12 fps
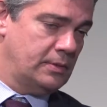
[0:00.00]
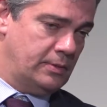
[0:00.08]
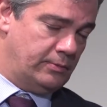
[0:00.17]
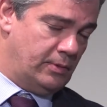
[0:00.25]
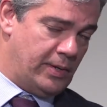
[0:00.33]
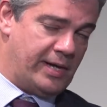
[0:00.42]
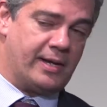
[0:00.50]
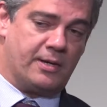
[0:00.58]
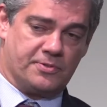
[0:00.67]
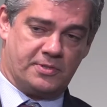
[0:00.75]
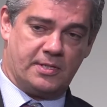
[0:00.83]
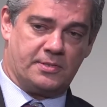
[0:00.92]
the White
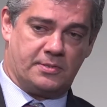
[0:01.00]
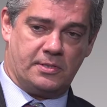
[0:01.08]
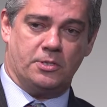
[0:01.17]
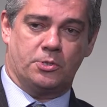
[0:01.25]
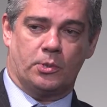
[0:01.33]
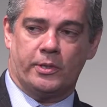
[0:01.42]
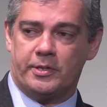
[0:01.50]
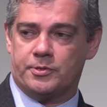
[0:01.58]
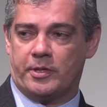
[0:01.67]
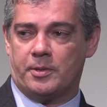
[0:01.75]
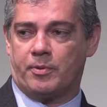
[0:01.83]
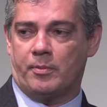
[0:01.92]
House does enjoy
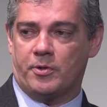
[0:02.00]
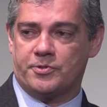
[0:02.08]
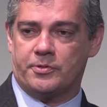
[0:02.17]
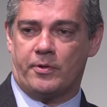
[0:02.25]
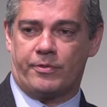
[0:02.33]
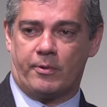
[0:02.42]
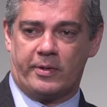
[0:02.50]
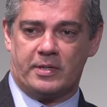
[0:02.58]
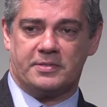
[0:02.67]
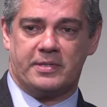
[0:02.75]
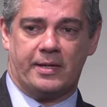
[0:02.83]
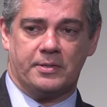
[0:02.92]
trade promotion authority
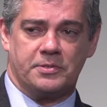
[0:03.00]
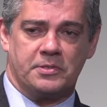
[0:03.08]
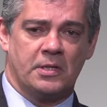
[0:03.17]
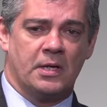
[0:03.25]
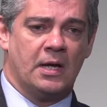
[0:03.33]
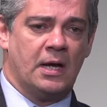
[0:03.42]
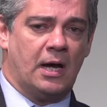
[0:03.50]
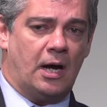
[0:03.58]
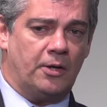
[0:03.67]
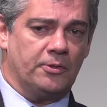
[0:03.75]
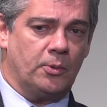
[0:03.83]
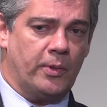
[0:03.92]
status
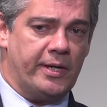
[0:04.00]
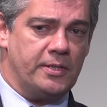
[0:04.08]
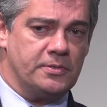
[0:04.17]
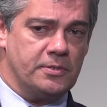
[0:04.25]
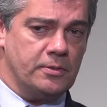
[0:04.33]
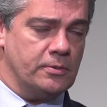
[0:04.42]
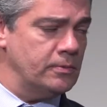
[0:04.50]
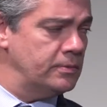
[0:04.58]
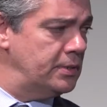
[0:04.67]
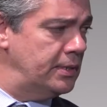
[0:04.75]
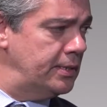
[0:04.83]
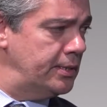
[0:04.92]
all the way to
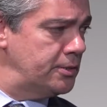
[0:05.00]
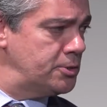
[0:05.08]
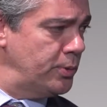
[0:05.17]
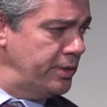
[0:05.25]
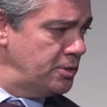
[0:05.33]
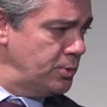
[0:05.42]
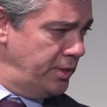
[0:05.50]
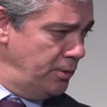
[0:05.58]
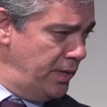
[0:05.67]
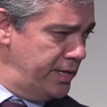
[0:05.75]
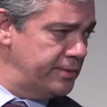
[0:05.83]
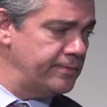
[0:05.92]

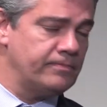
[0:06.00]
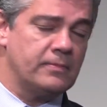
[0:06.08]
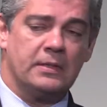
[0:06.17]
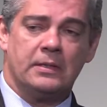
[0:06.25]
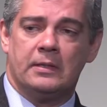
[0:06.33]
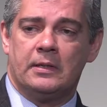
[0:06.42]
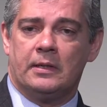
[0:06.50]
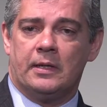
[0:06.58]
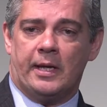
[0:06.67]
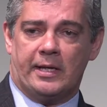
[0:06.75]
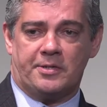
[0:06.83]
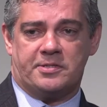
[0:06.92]
2021.
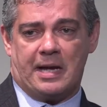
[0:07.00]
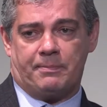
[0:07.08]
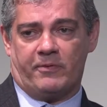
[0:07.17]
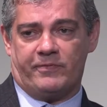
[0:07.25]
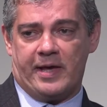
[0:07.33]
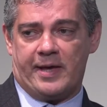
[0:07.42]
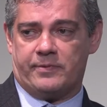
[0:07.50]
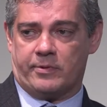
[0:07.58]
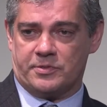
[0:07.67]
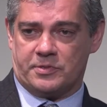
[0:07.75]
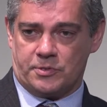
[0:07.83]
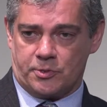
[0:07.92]
And on top of that, there
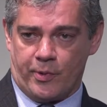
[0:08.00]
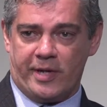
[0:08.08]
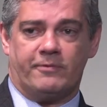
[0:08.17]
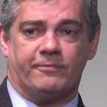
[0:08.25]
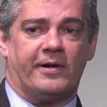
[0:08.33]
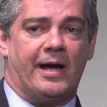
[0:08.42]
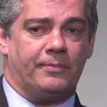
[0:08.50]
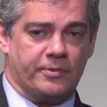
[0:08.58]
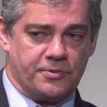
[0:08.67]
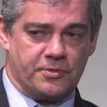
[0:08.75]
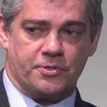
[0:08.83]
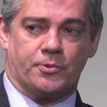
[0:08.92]
is this great vibe,
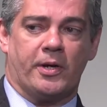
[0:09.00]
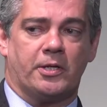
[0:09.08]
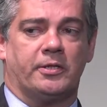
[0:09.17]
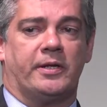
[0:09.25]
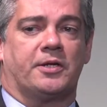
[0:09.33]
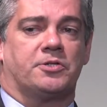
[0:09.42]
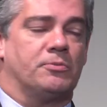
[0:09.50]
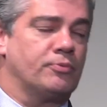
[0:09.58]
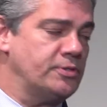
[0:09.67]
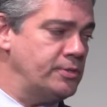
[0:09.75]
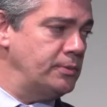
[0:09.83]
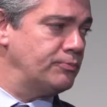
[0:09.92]
there's this great connection
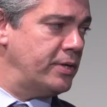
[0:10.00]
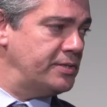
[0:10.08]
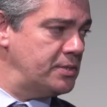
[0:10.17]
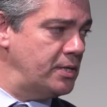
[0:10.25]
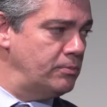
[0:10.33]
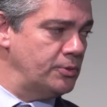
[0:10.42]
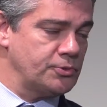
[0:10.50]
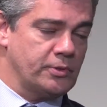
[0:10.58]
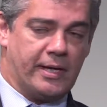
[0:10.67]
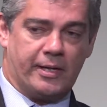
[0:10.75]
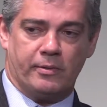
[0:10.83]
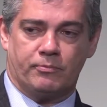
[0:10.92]
between President
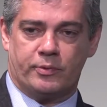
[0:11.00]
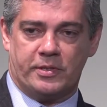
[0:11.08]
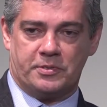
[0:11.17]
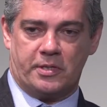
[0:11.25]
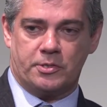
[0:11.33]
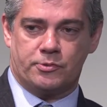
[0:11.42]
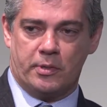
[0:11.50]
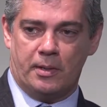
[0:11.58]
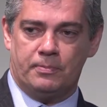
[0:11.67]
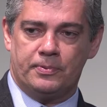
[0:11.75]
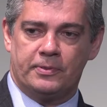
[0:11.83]
Bolsonaro and President Trump,